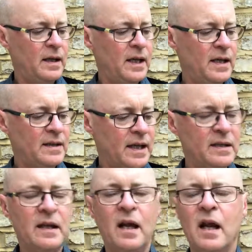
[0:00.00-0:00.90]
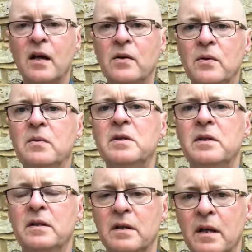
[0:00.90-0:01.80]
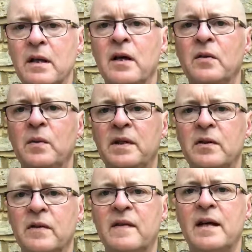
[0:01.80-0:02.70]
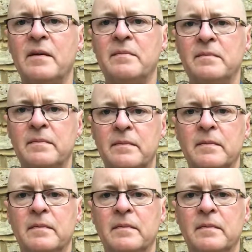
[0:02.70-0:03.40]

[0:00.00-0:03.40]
hitting that low note with your thumb